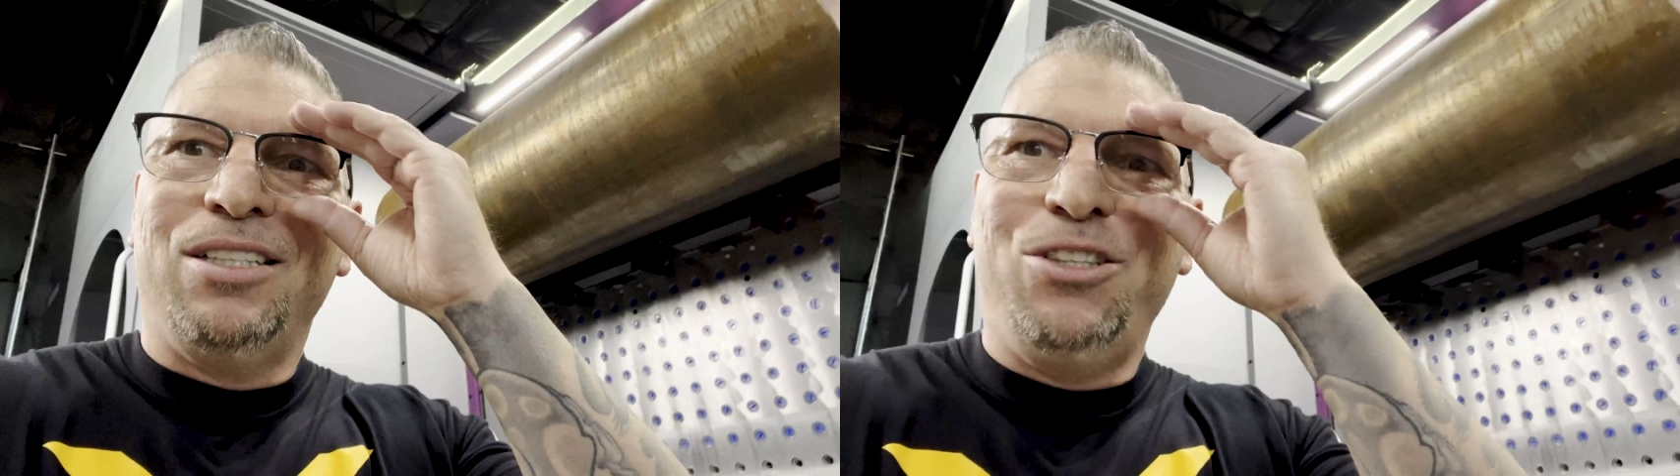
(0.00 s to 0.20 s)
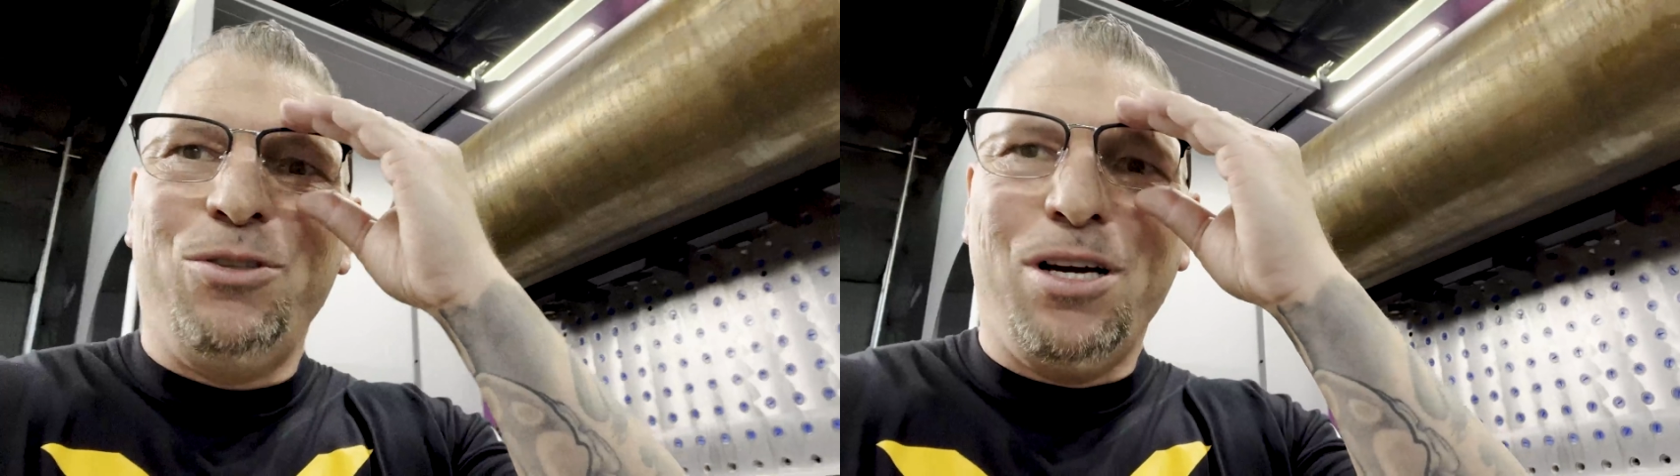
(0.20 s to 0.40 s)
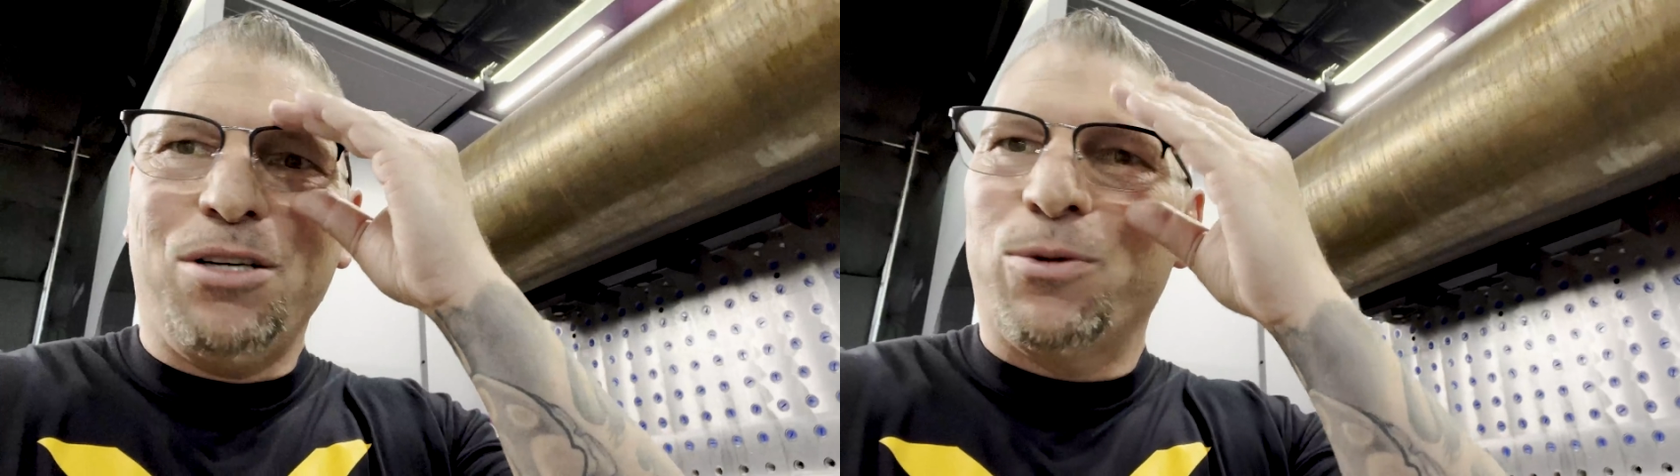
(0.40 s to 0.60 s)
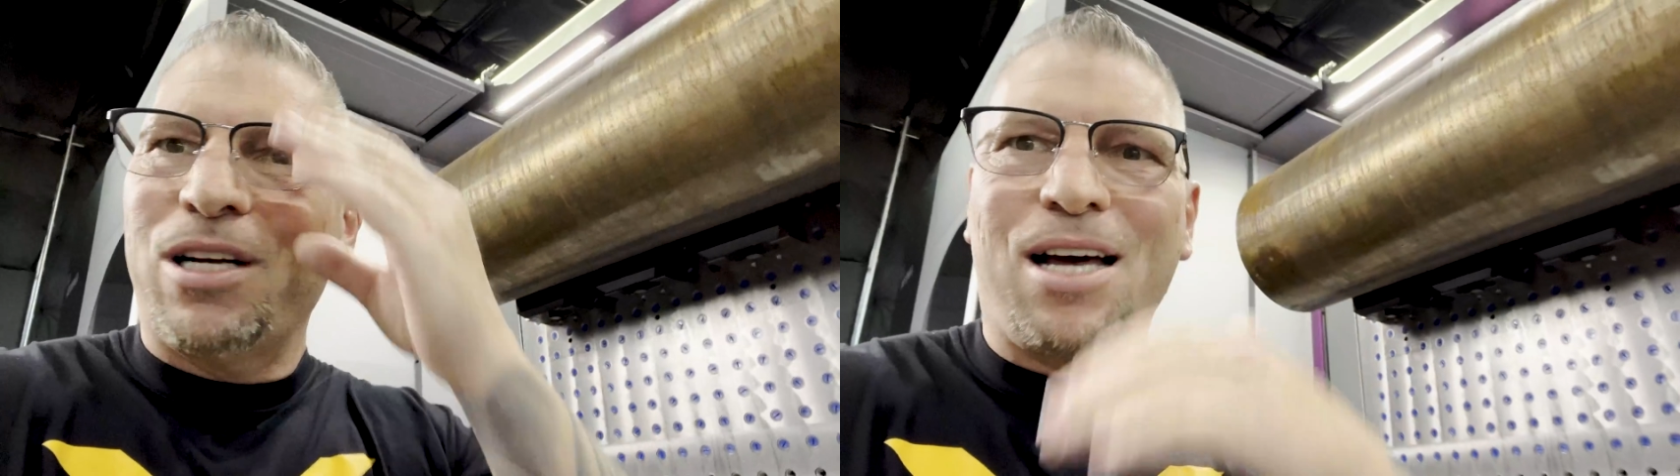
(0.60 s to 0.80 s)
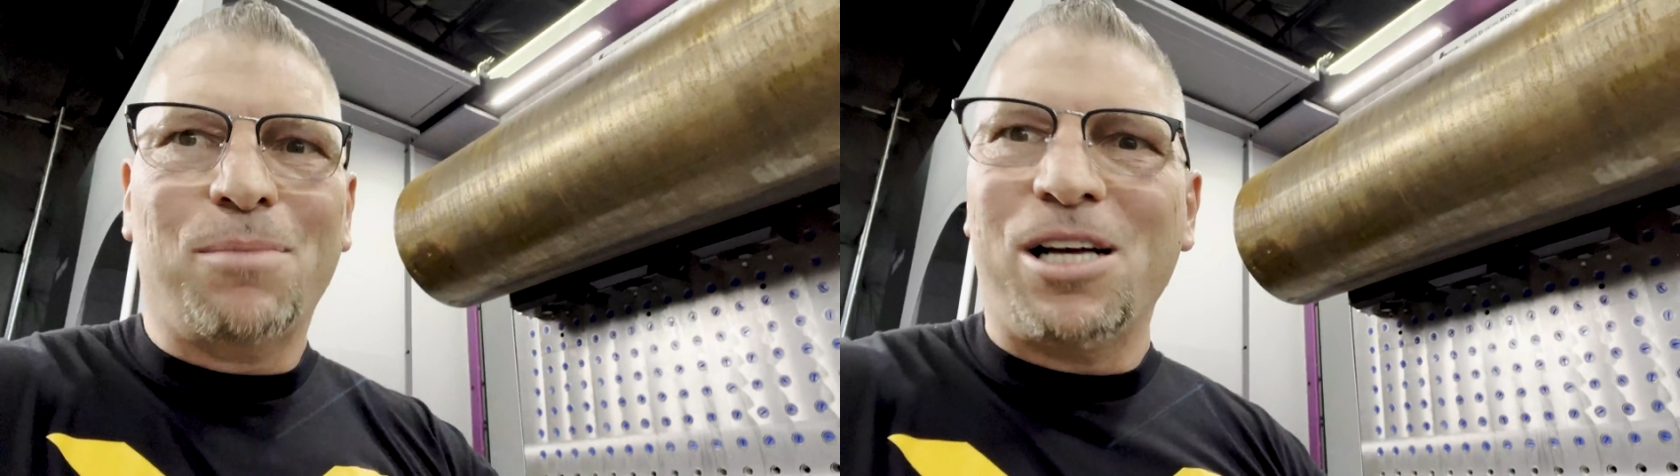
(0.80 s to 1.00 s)
you know, we're
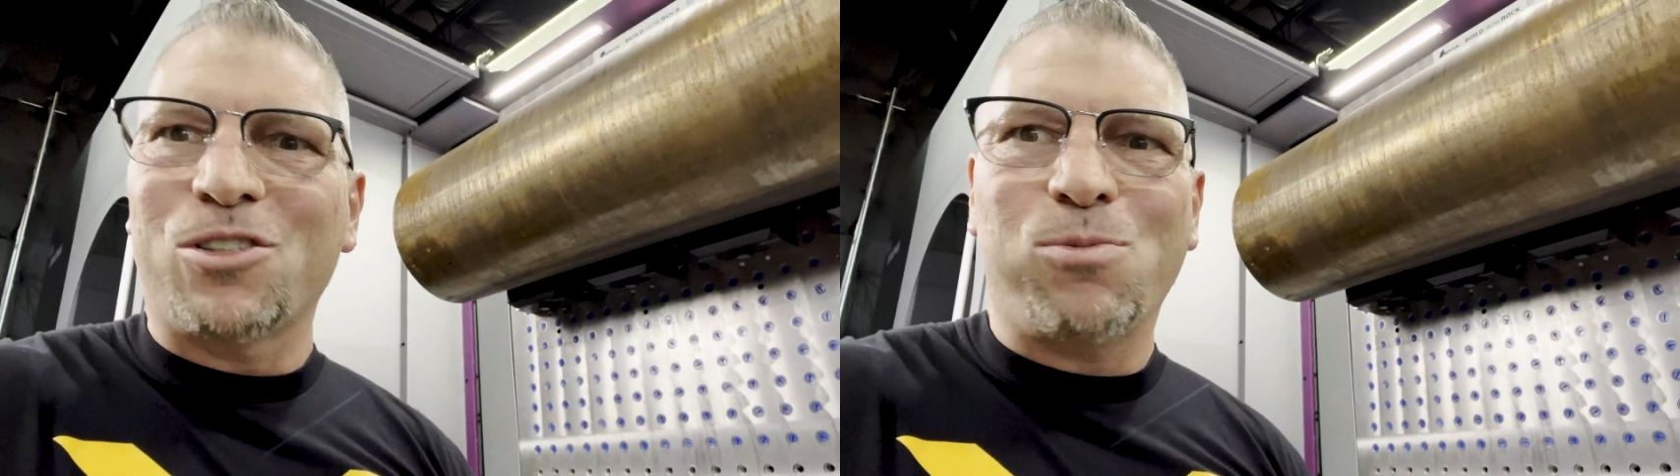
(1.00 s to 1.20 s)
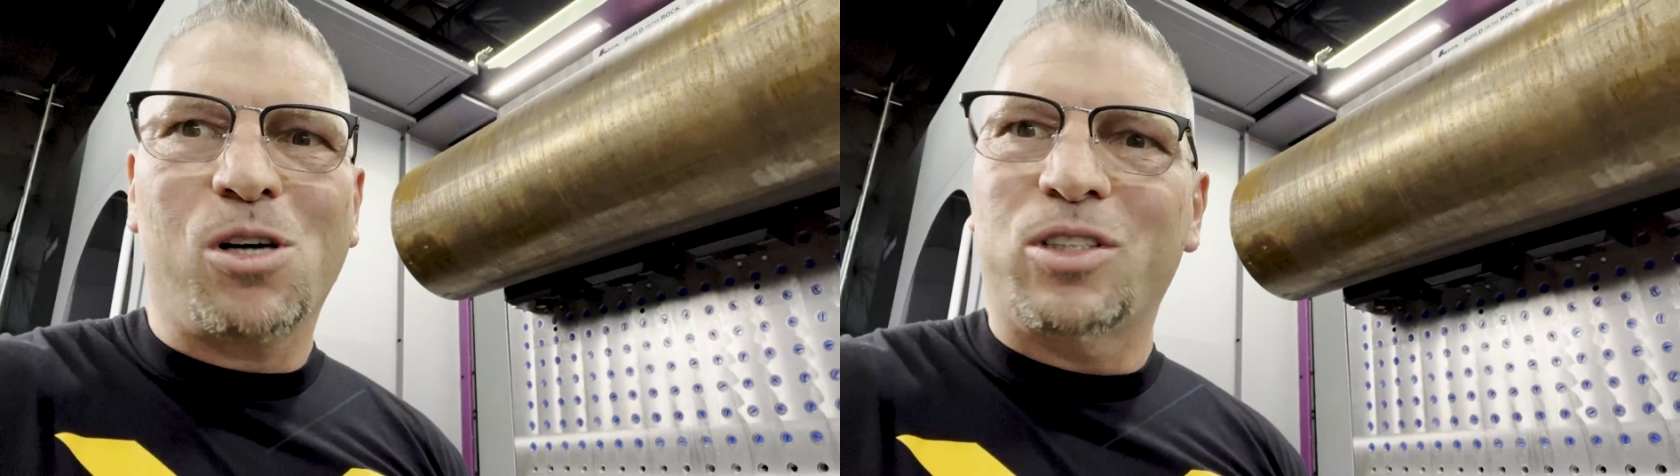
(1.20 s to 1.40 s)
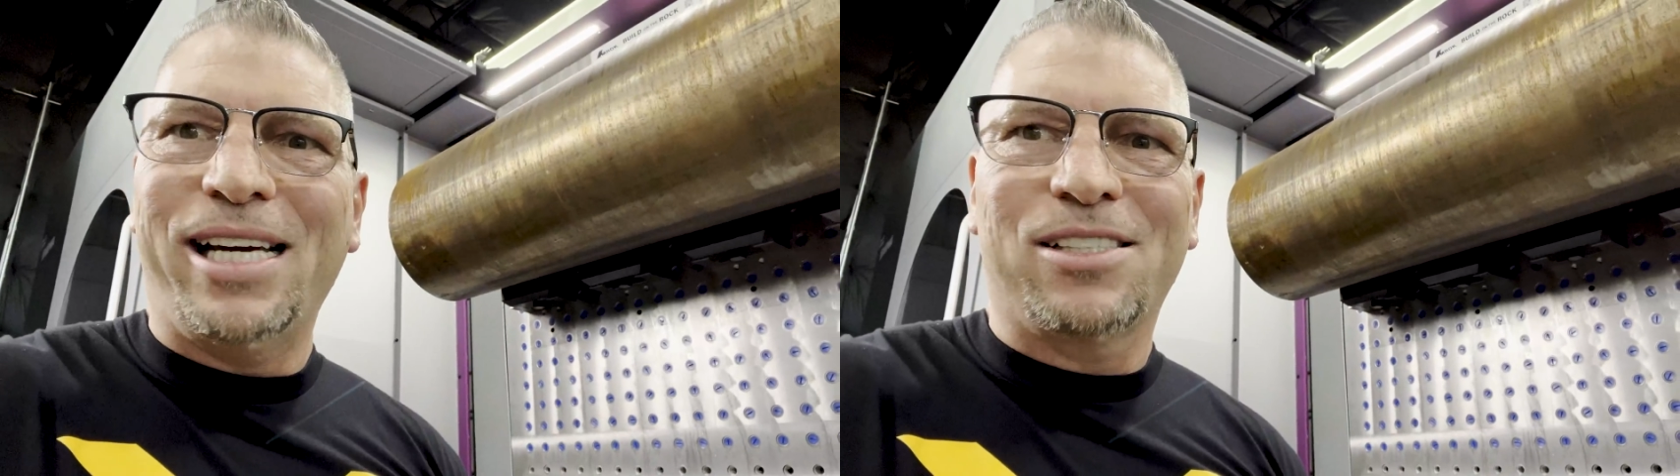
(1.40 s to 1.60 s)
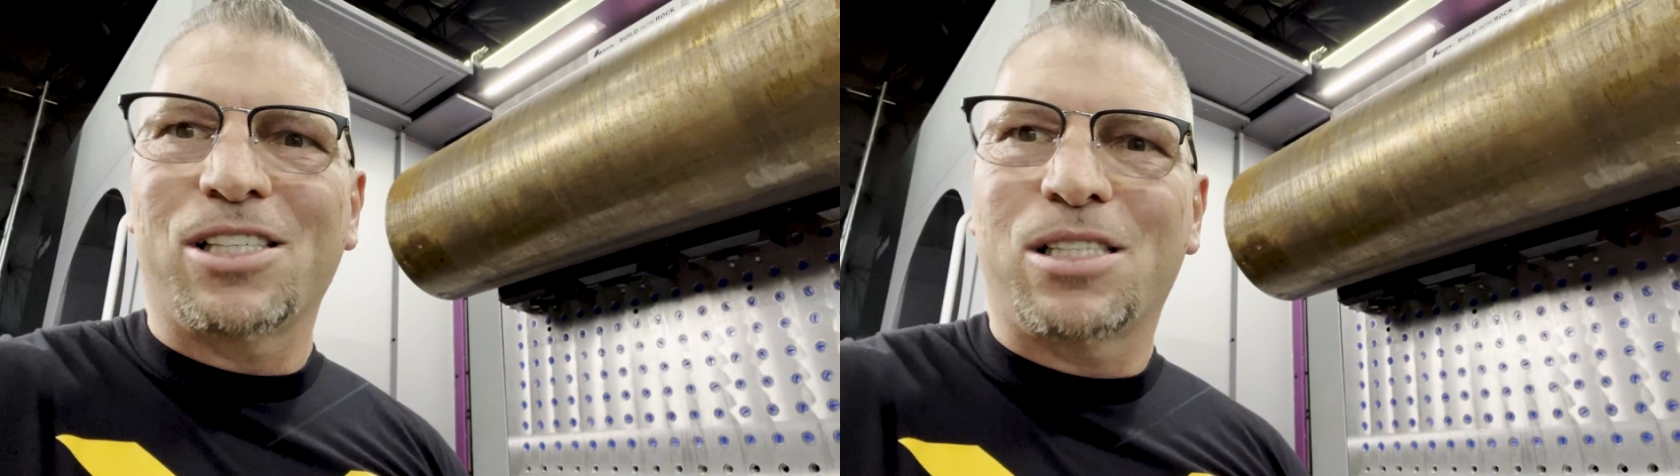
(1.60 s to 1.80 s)
not about small things.